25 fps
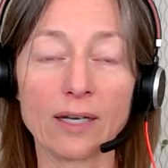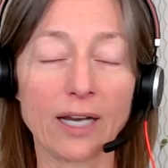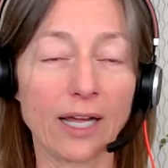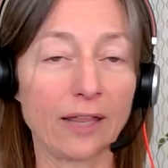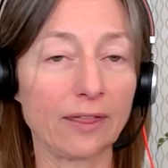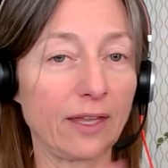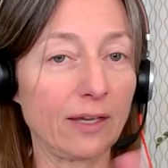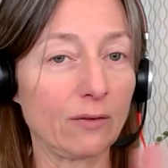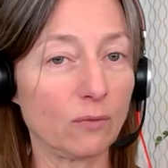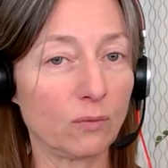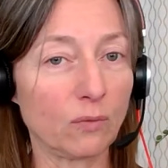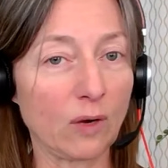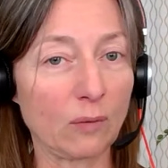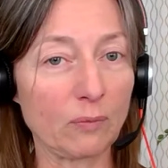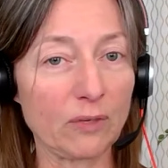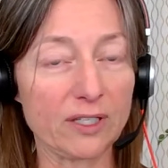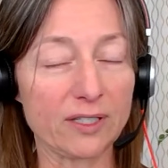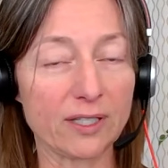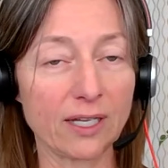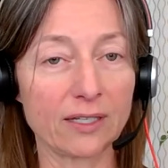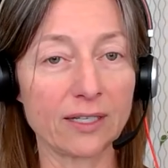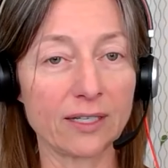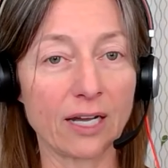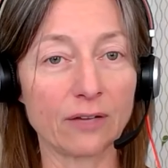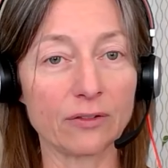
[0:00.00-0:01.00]
And I think when we
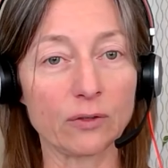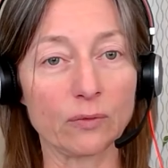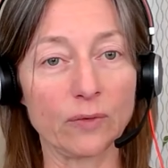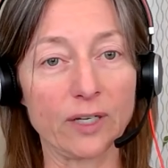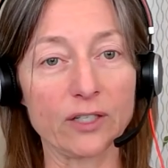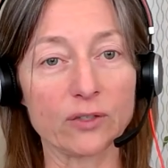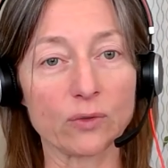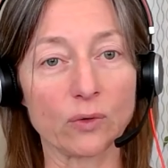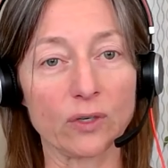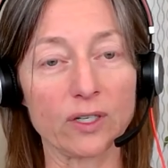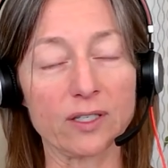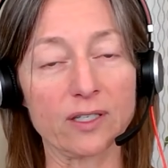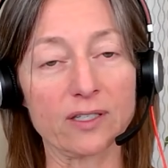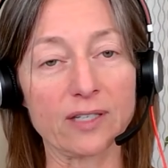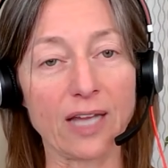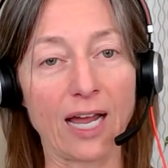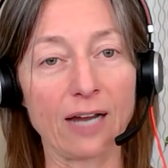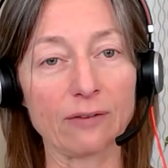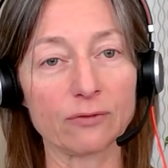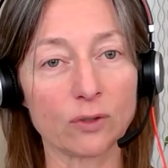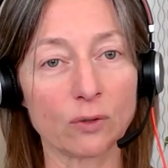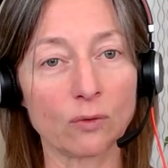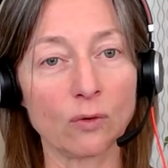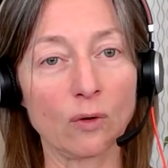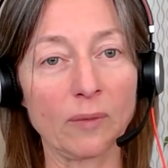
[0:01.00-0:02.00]
send out the resources
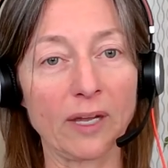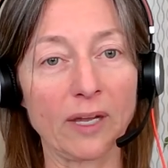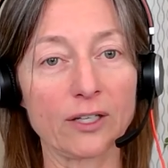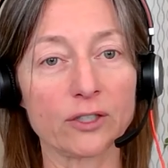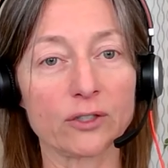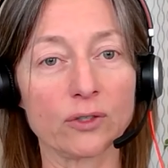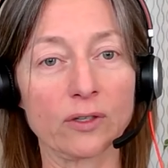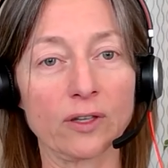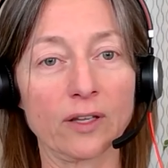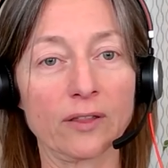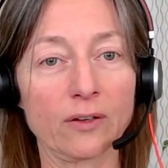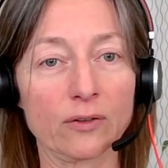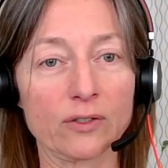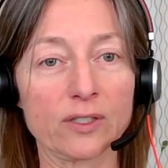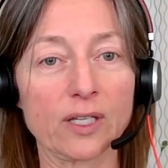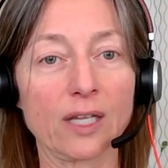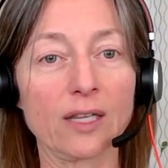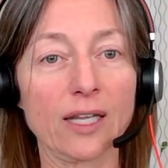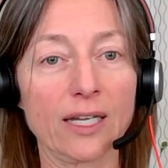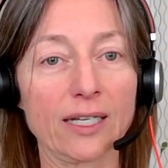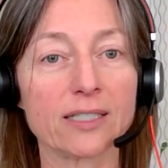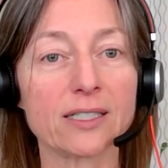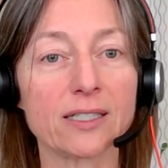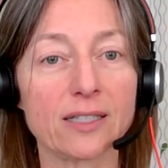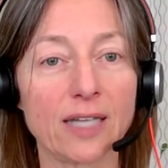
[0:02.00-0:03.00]
after, we'll make sure that there's a
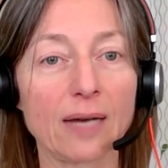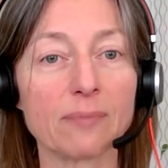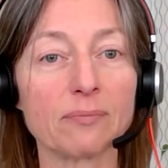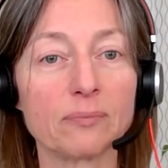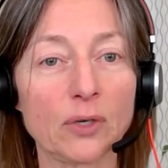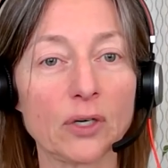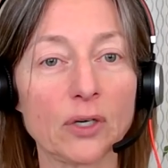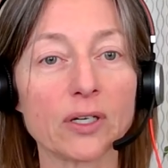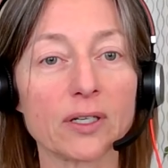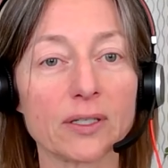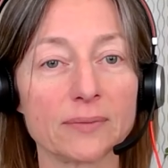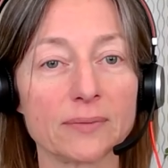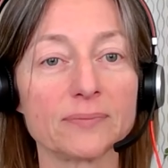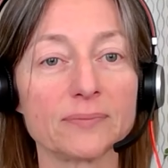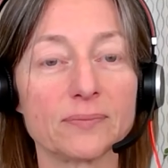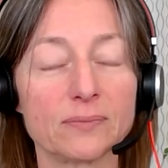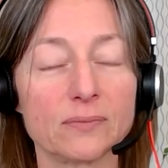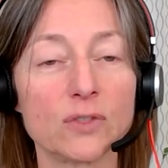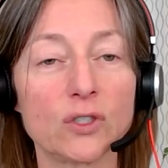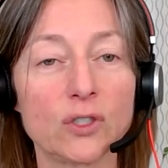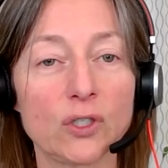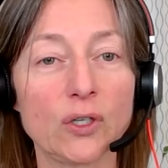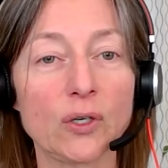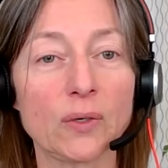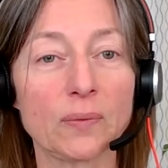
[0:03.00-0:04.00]
link to that book
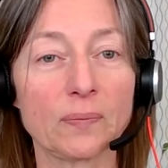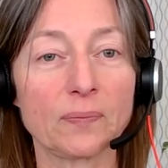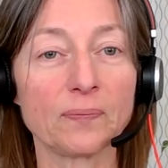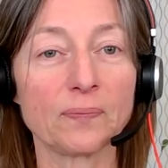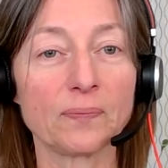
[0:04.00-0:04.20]
too.